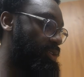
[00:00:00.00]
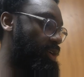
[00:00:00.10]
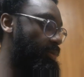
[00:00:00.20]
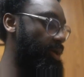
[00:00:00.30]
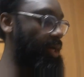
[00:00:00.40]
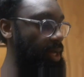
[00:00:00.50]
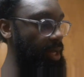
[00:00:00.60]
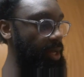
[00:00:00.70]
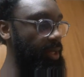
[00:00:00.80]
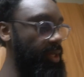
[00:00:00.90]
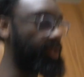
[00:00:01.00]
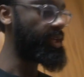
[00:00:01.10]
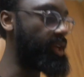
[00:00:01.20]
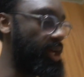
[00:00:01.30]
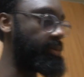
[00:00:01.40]
so I'm like ah,
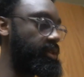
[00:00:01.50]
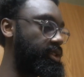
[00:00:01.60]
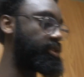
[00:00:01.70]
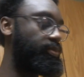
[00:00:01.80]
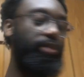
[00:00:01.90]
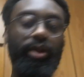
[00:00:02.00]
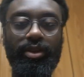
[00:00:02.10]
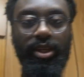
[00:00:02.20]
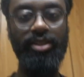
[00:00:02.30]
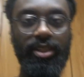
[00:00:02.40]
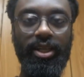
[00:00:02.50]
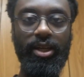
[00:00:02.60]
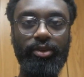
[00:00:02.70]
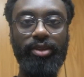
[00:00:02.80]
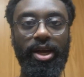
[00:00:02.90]
you know, I'm just putting things
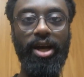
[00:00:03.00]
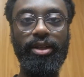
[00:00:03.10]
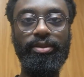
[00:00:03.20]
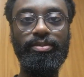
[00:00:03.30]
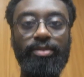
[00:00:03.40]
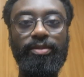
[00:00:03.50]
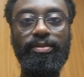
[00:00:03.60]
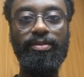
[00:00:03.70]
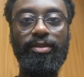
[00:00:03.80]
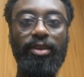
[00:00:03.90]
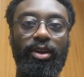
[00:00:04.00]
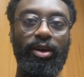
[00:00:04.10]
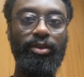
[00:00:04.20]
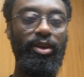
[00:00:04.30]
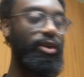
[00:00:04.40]
together that I, you
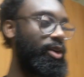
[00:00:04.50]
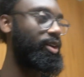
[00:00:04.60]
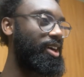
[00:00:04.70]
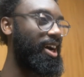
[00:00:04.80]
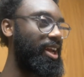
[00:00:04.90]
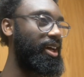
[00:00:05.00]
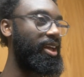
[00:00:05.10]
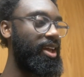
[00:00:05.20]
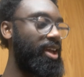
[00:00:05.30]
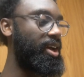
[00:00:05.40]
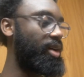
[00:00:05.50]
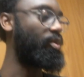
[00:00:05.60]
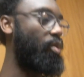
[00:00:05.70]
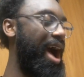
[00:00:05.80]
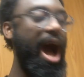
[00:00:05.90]
know, don't know
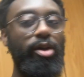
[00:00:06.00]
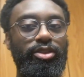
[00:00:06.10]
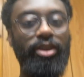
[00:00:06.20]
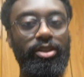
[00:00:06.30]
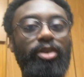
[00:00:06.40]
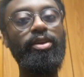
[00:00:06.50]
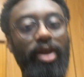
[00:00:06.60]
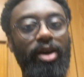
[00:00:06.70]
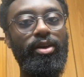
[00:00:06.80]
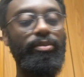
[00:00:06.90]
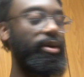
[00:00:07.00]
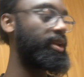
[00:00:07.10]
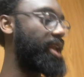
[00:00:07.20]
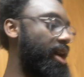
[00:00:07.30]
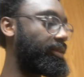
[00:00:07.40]
kind of how it's gonna turn out.
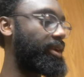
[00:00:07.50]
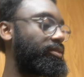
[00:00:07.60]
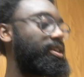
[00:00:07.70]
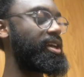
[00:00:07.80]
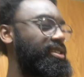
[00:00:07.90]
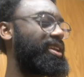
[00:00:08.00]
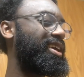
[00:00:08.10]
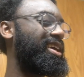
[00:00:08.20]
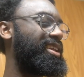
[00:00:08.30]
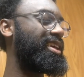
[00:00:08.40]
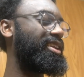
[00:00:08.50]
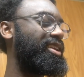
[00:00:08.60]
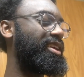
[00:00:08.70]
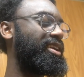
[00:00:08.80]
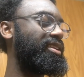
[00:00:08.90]
But now that I've tasted it and
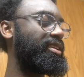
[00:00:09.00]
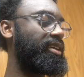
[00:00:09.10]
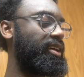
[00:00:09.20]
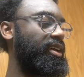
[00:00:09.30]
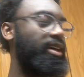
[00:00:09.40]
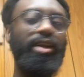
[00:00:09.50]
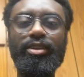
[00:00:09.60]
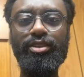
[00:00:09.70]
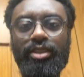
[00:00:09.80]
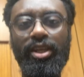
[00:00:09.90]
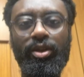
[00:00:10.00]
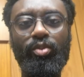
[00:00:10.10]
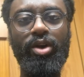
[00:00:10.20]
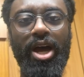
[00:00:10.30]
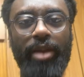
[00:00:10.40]
and and
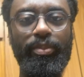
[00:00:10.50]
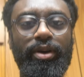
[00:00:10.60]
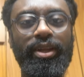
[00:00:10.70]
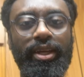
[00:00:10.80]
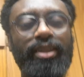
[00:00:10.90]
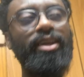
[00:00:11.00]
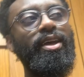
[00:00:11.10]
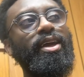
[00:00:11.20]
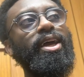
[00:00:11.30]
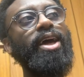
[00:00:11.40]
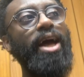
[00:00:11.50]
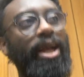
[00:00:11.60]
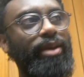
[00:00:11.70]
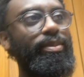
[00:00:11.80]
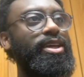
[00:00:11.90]
understand what I put in,
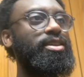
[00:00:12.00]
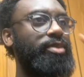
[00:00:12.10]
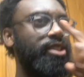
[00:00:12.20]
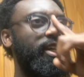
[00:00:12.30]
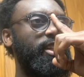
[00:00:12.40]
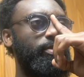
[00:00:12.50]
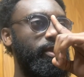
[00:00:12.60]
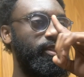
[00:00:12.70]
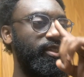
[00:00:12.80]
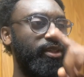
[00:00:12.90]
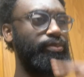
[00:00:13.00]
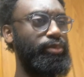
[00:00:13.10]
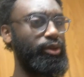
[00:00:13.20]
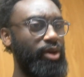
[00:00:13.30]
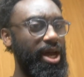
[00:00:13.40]
I can make some adjustments
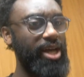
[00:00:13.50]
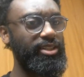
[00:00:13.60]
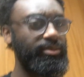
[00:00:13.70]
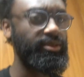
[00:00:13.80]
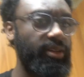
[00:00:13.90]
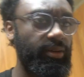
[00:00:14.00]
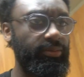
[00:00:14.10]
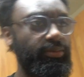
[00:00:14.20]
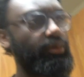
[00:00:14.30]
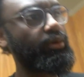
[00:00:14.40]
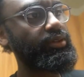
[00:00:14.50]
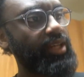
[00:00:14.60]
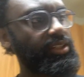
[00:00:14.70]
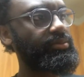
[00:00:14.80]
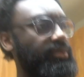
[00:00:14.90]
and you know add some stuff or
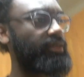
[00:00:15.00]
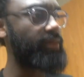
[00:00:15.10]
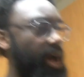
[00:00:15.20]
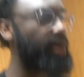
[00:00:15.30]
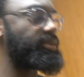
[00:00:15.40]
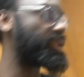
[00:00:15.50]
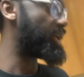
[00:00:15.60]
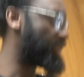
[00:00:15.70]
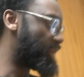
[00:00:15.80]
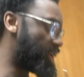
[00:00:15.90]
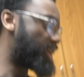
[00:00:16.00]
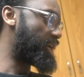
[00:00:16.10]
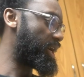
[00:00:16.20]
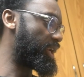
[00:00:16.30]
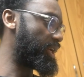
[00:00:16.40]
take some stuff out that
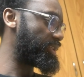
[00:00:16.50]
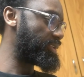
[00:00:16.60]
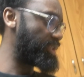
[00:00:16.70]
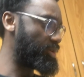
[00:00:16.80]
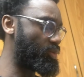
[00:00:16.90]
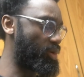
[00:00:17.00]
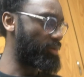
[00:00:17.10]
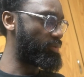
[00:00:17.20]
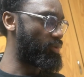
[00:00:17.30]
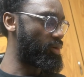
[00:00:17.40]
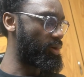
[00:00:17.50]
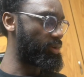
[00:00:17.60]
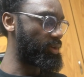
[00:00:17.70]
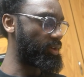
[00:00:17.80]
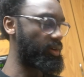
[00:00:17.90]
kind of didn't work for it
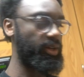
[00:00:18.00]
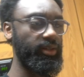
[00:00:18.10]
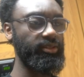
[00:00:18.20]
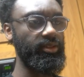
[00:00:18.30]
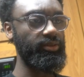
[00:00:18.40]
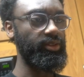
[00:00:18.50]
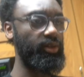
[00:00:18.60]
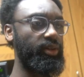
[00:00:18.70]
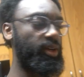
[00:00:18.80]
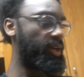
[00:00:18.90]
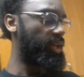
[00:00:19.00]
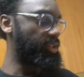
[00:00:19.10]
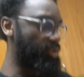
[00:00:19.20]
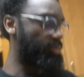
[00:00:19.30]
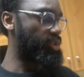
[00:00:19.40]
and all that good stuff. So
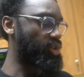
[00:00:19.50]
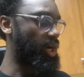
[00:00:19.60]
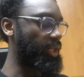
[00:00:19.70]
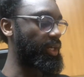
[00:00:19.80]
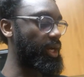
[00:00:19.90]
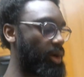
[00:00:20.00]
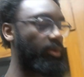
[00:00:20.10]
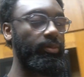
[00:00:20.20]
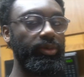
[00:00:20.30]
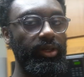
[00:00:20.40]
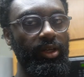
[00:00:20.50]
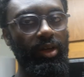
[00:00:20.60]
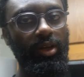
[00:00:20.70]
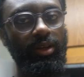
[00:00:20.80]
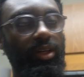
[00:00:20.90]
it's gonna be trial and error. I'm gonna be
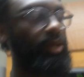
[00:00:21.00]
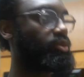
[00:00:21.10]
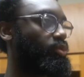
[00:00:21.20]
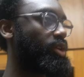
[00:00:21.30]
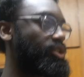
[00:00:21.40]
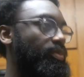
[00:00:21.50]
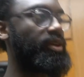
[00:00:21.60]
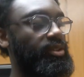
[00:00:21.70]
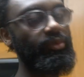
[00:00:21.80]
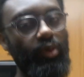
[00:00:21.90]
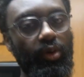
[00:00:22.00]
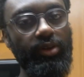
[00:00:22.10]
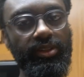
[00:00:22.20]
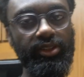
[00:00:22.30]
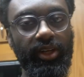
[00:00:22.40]
looking up some recipes, of
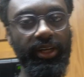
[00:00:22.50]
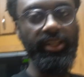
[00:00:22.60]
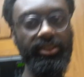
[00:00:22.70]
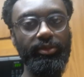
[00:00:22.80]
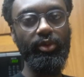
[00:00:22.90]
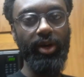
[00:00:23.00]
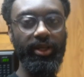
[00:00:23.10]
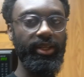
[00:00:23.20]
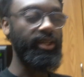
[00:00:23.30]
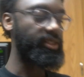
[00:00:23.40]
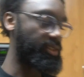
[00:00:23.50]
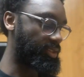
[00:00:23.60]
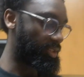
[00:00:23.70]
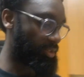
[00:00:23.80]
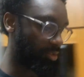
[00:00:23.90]
course, and trying to get some new ideas
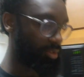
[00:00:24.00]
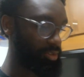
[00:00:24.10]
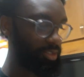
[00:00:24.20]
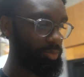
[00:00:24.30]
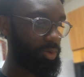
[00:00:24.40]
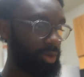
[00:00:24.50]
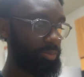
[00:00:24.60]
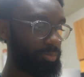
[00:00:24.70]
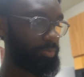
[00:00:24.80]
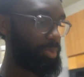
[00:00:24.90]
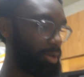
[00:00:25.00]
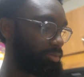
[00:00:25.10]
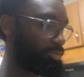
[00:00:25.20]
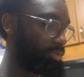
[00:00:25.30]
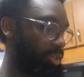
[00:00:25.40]
and, and, and see what
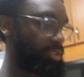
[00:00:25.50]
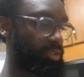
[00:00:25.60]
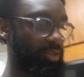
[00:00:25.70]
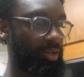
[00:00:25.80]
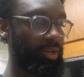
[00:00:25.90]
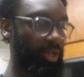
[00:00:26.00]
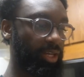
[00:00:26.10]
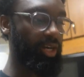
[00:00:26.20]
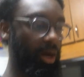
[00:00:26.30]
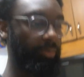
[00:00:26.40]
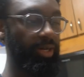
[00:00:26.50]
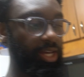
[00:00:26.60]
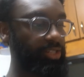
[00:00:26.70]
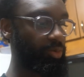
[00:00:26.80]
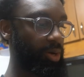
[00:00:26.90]
best fits in
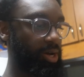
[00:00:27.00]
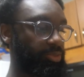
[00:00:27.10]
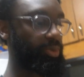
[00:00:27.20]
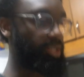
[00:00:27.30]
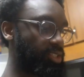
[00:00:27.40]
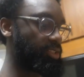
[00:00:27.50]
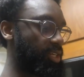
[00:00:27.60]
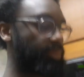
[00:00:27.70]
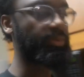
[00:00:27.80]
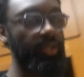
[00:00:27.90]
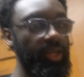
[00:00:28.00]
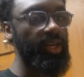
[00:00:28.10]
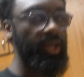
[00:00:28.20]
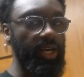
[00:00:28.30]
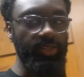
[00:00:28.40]
combination wise. But this is it.
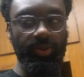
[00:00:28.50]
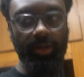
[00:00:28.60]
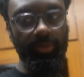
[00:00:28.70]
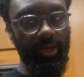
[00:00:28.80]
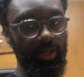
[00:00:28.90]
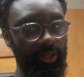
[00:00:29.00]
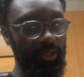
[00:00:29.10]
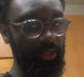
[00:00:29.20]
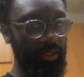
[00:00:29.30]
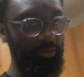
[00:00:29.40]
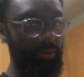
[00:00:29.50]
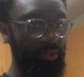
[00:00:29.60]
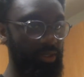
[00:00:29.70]
That's what I made, and um,